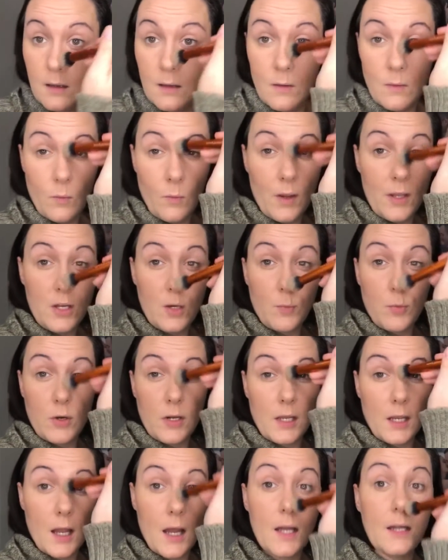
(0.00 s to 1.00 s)
What you're
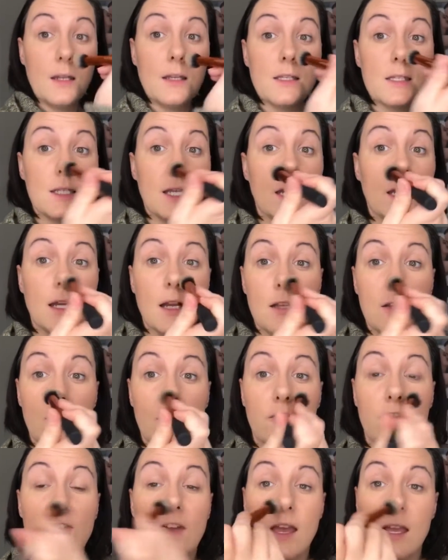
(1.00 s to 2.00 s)
putting on is getting on your
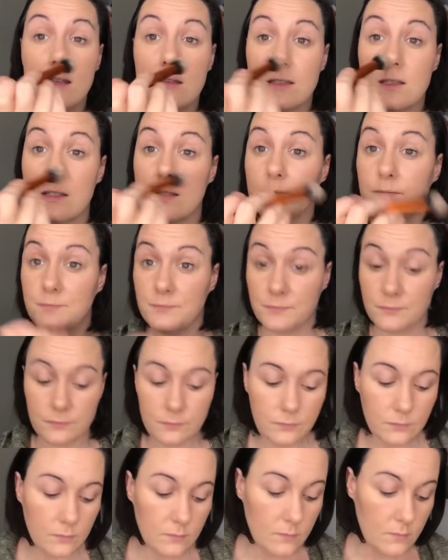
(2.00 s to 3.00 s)
face,
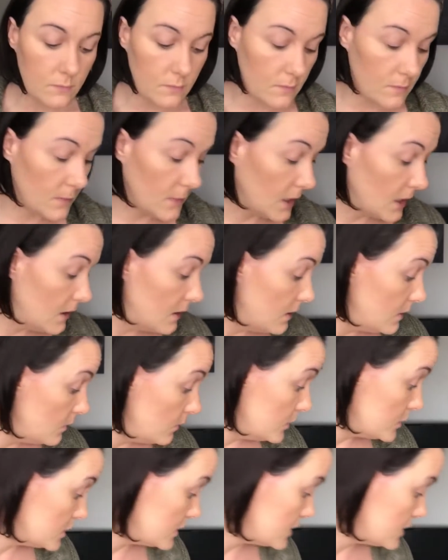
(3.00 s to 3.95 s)
which is